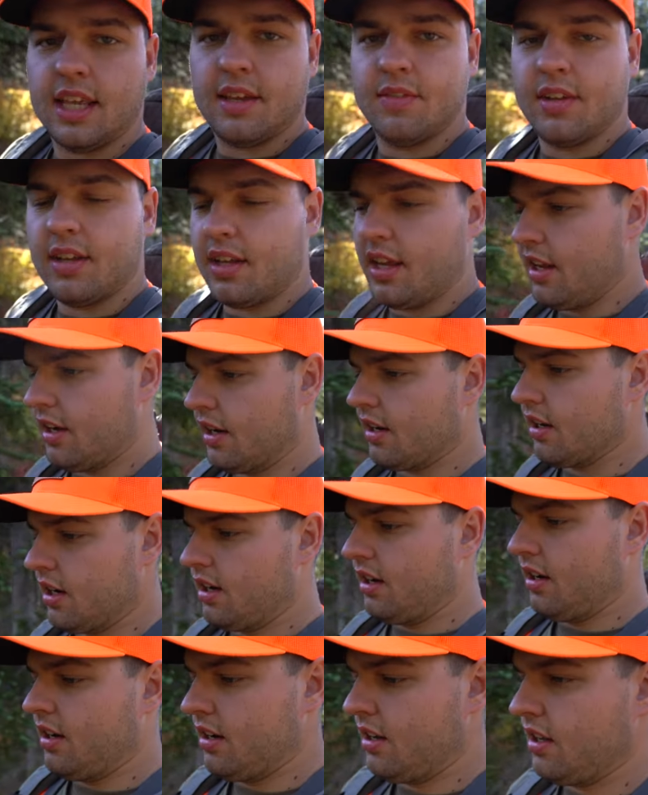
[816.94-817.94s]
evening here,
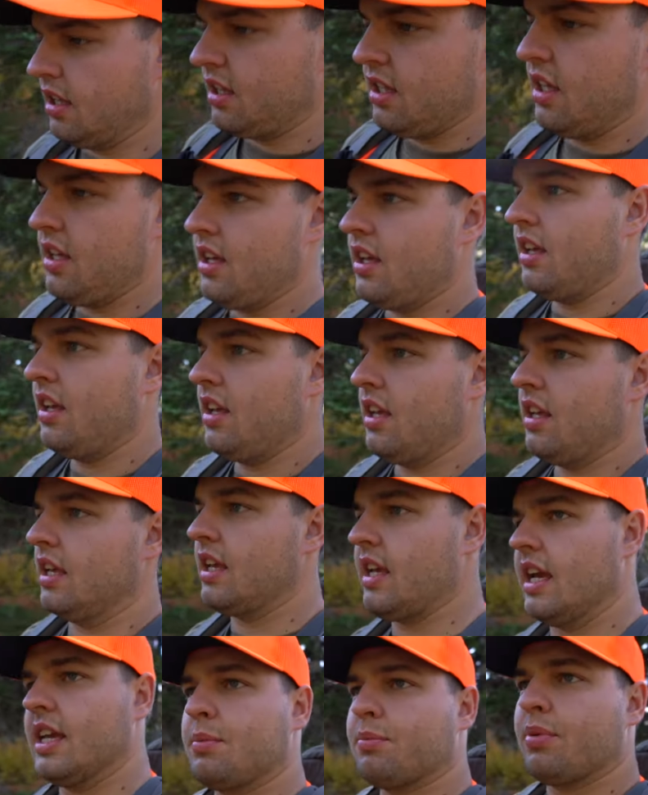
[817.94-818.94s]

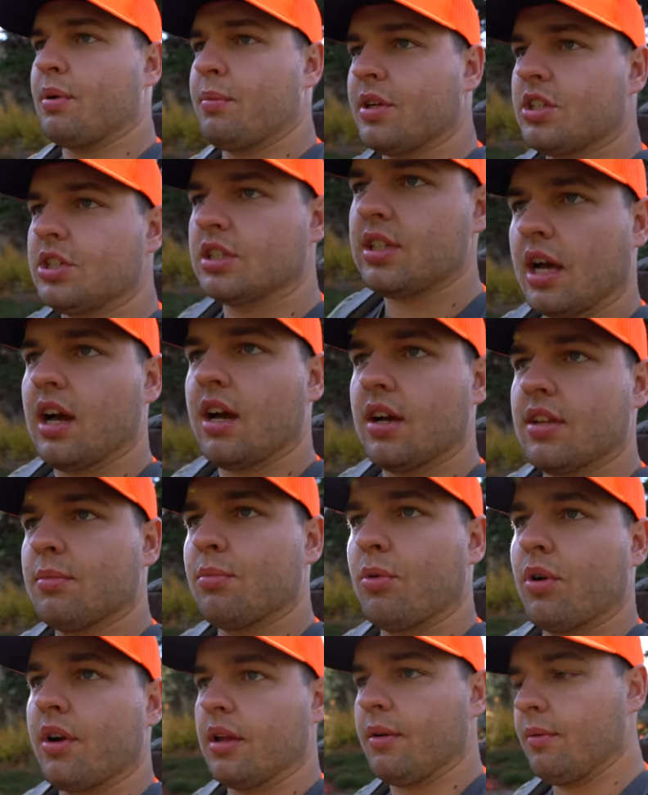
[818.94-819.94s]
you guys pretty much saw how the
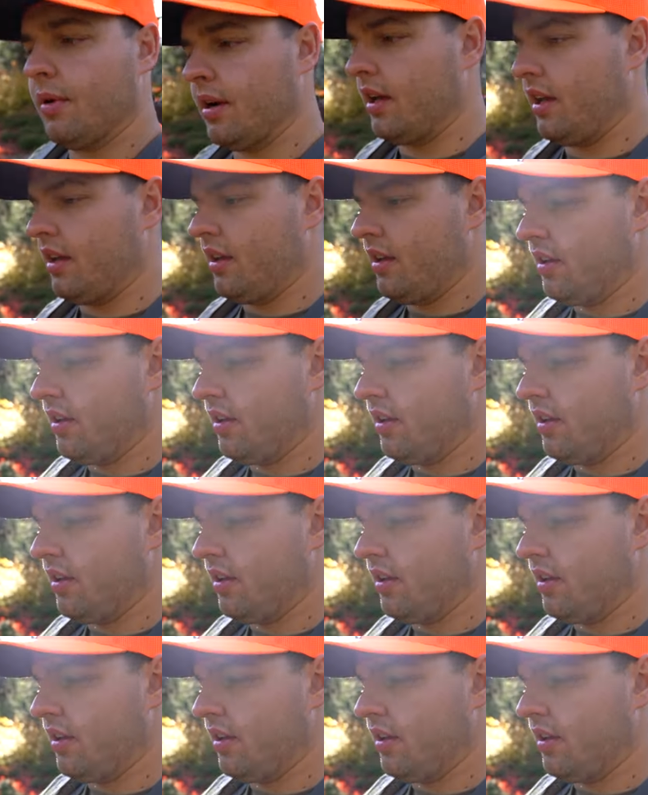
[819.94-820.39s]
morning went.